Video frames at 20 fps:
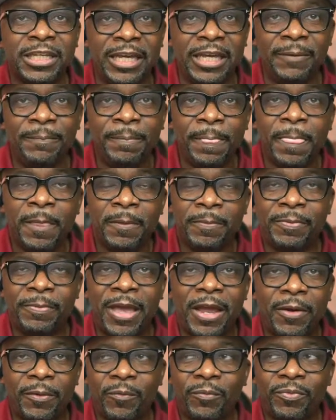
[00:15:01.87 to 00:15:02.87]
See,
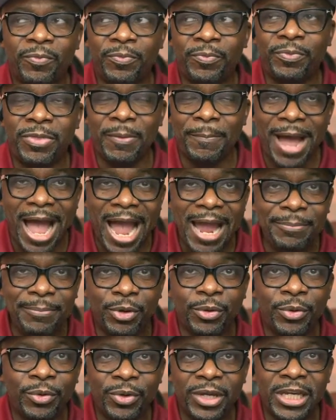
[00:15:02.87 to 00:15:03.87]
that the
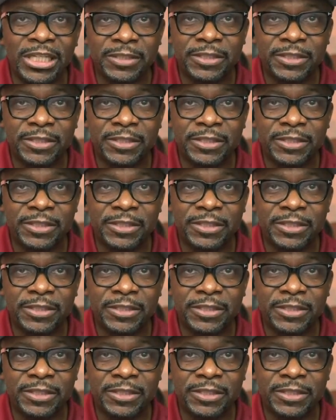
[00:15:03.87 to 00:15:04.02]
Bible